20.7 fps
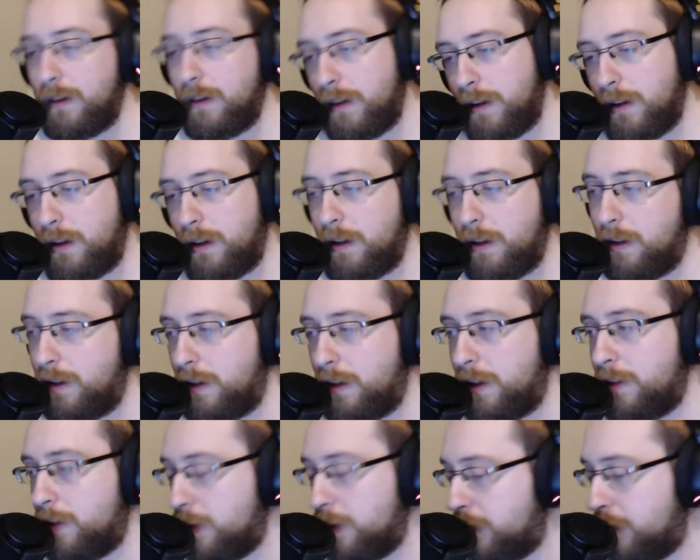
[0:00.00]
And I
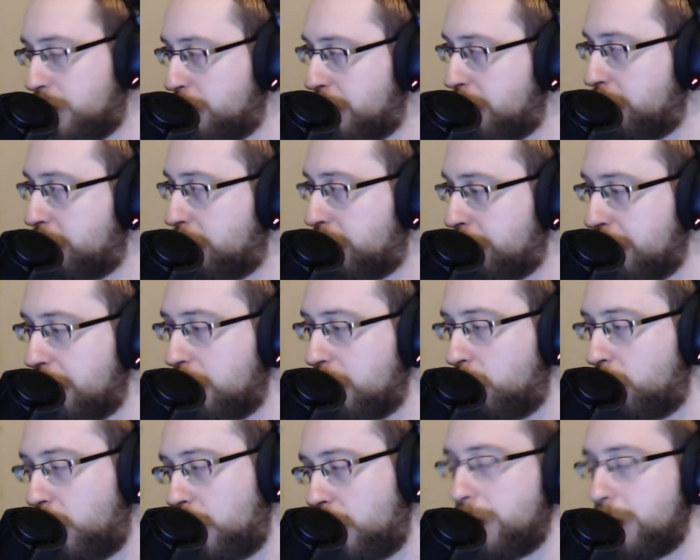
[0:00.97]
know some people are going to be like,
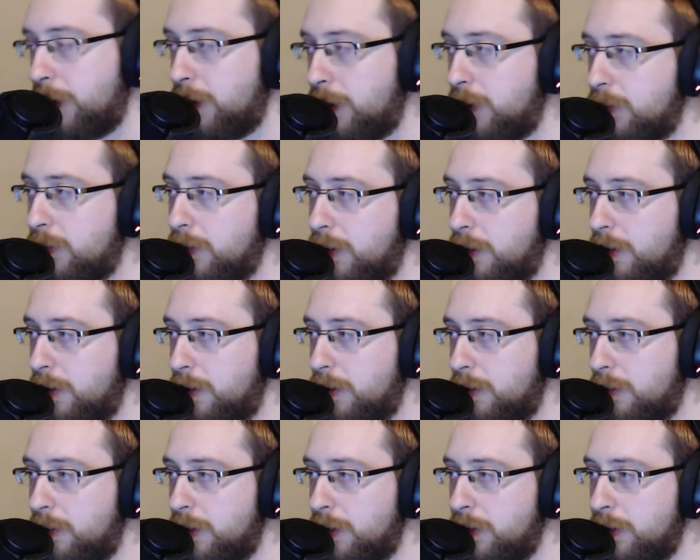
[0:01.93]
well,
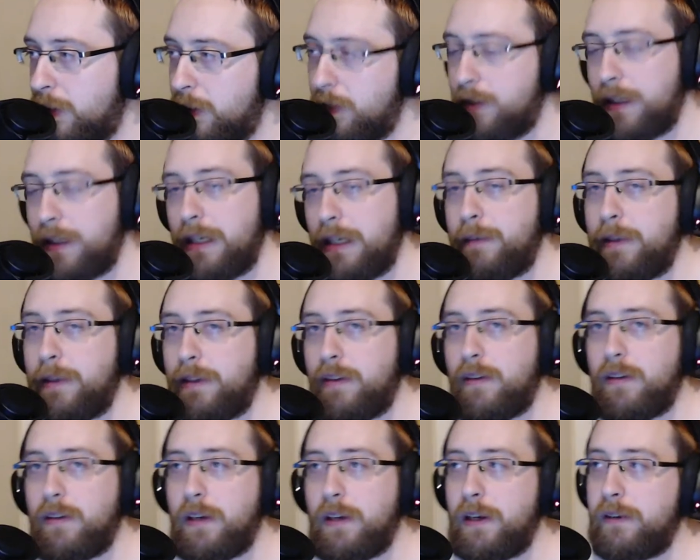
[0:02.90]
Nintendo came in and
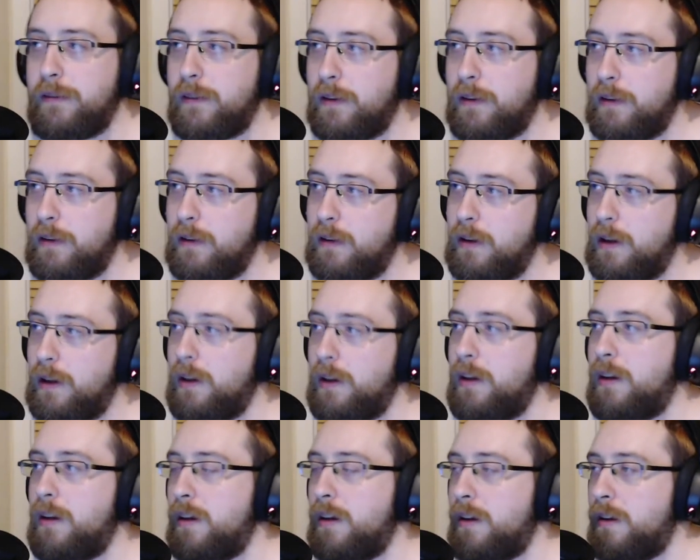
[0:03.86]
saved
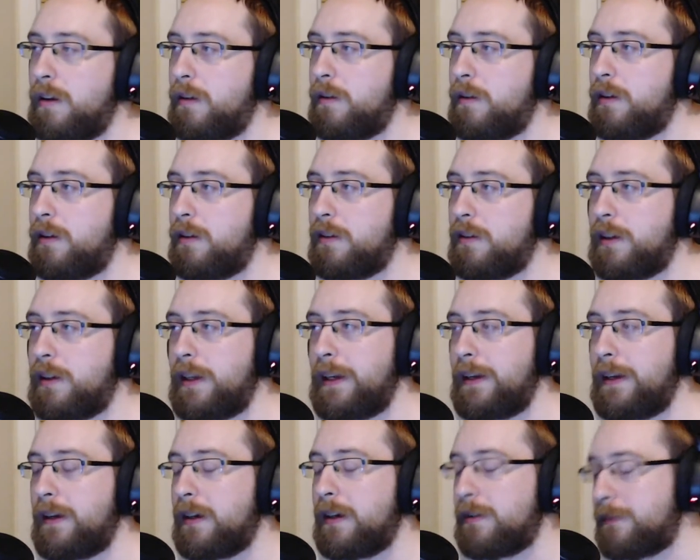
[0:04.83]
the
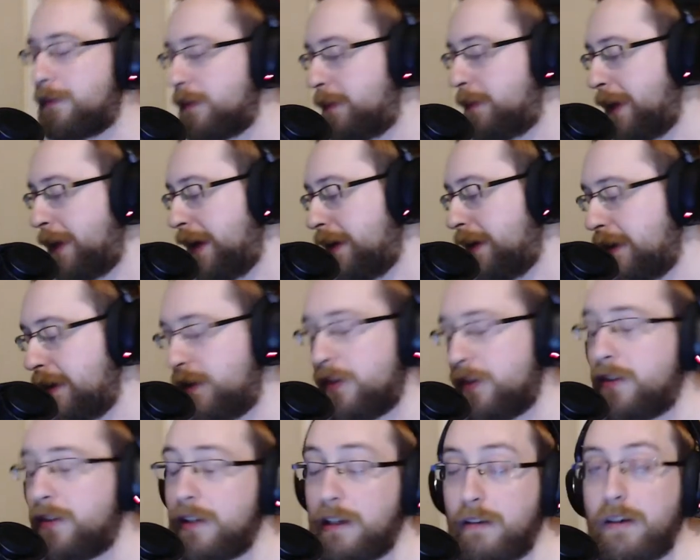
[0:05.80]
Bayonetta
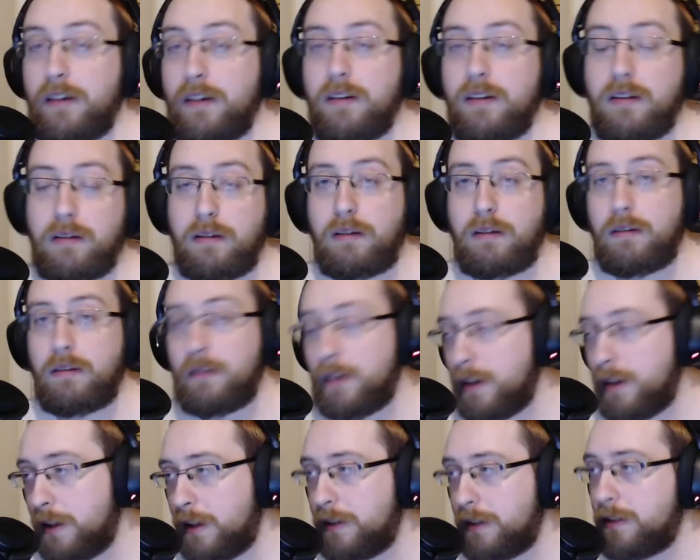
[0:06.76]
series. And
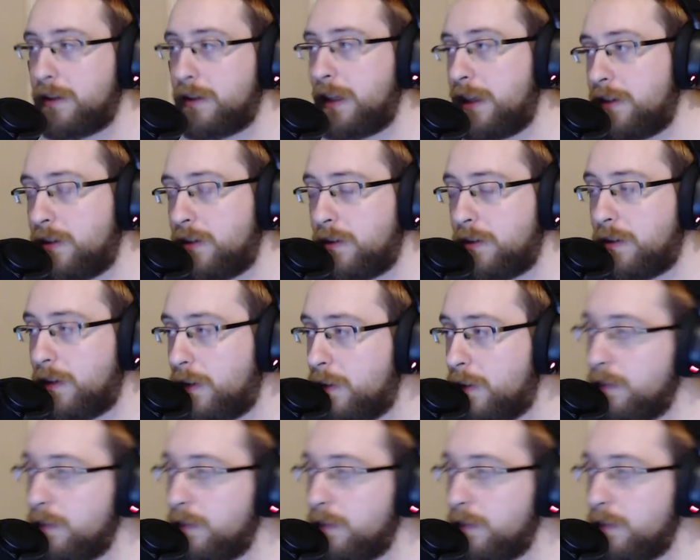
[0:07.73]
yeah, that's true.